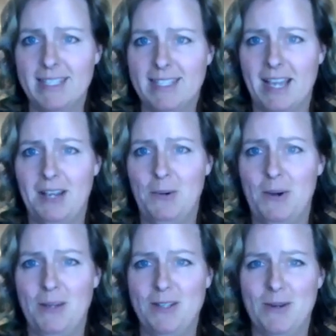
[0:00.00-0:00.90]
is kind of
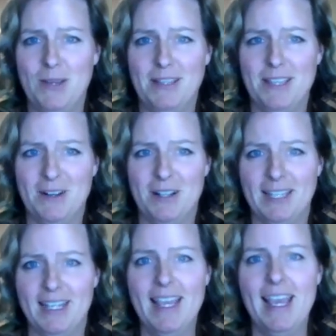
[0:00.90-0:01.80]
what we jokingly called
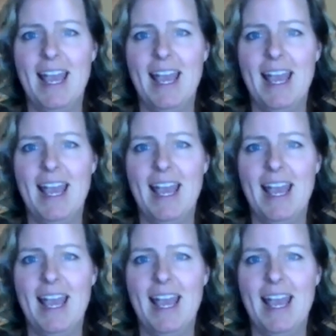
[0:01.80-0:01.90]
it.